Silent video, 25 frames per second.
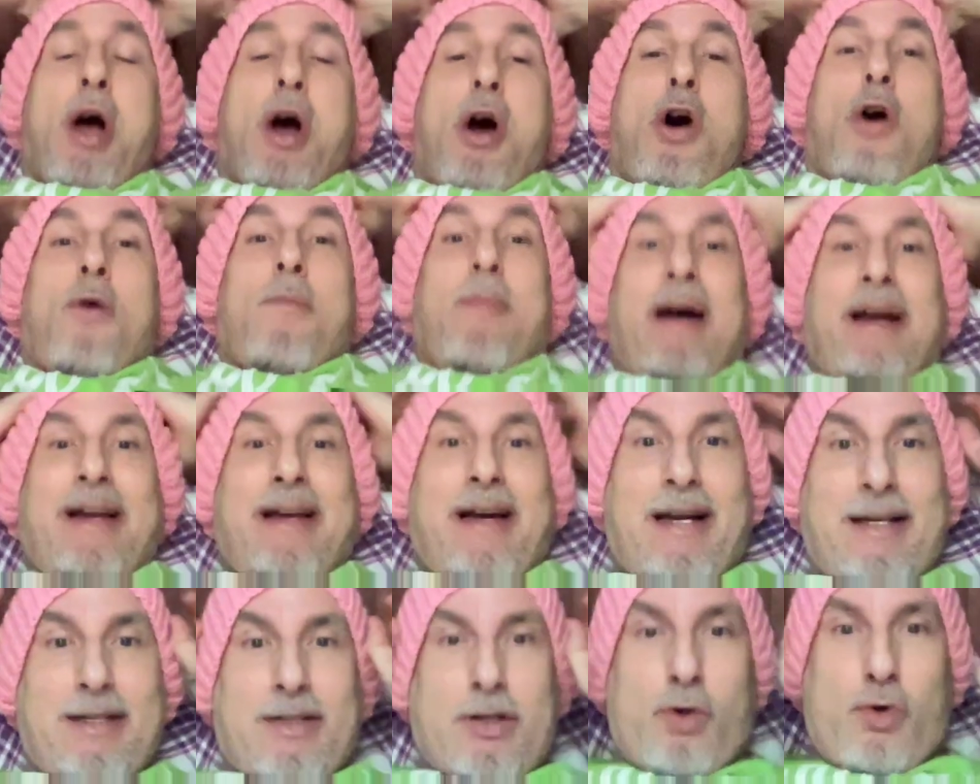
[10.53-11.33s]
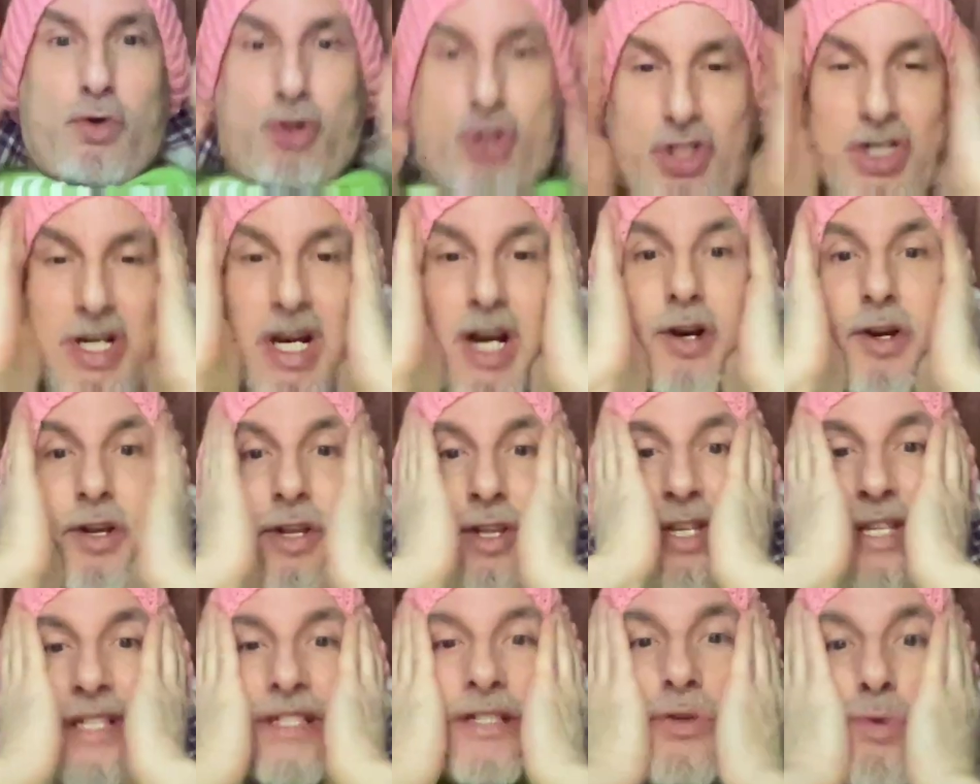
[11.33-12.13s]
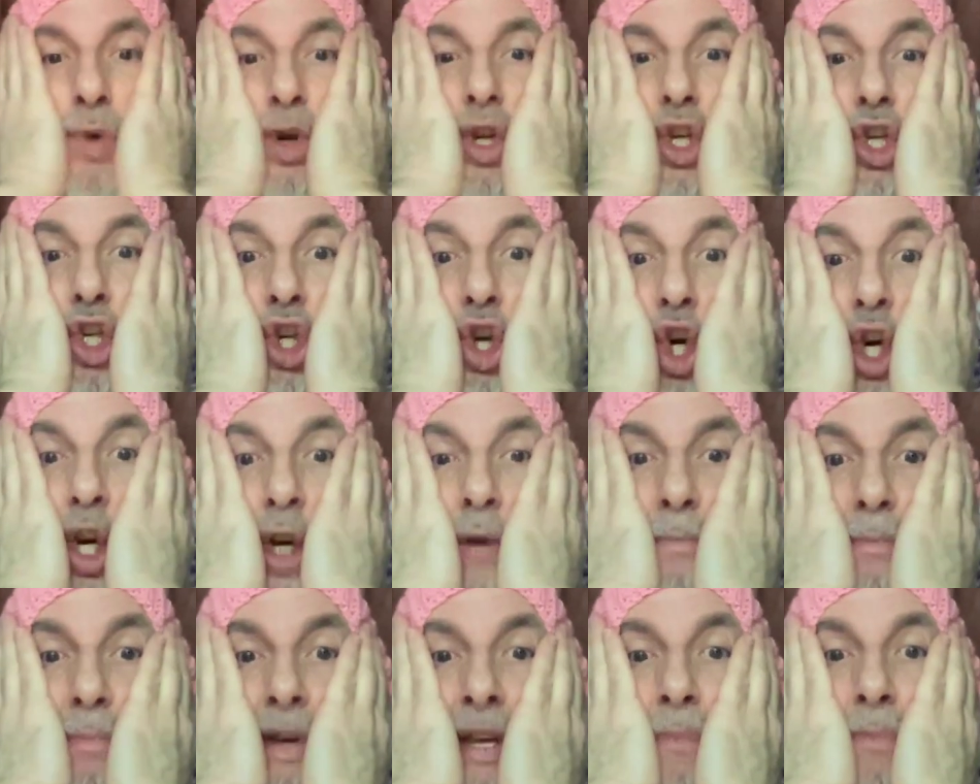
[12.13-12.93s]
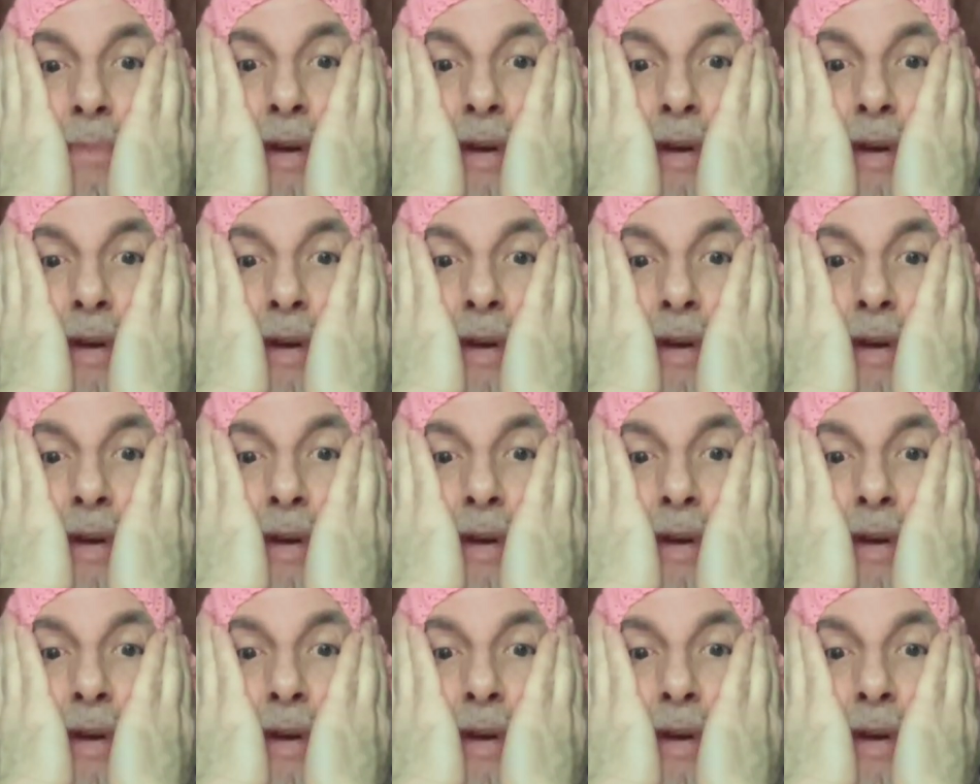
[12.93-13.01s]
Oh my god, don't share this with Jordan B.